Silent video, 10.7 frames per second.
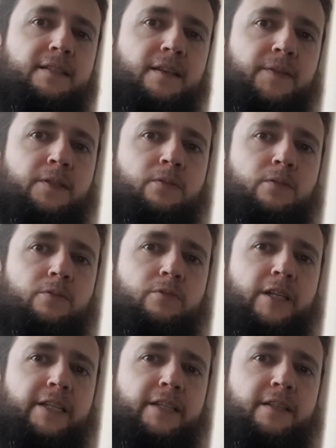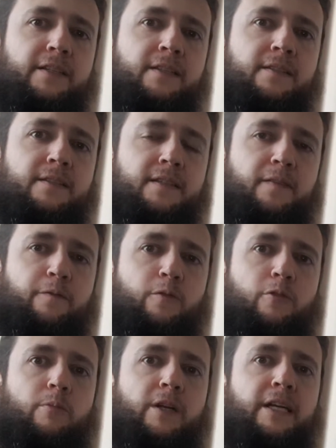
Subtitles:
something called gradient intercept form,